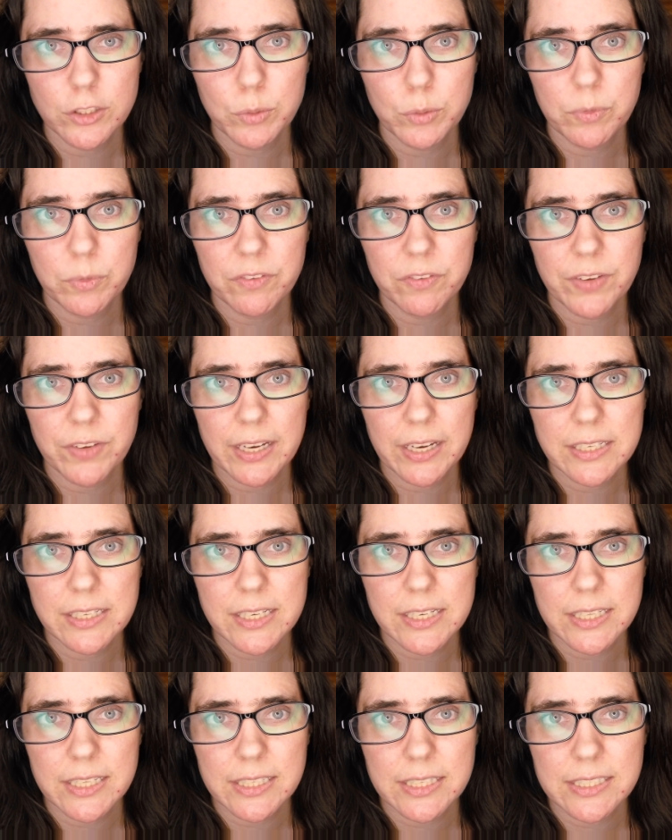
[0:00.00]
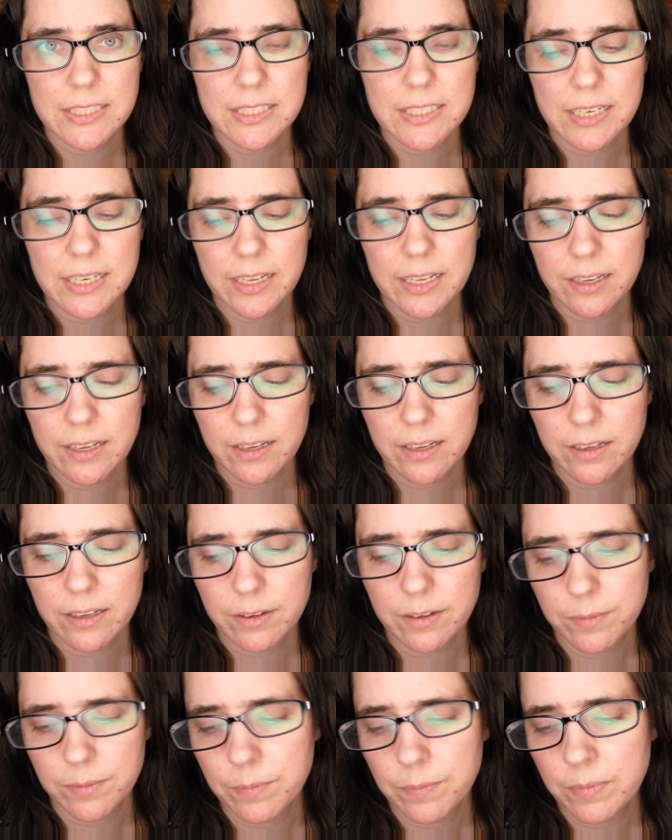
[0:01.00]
to prevent the stick.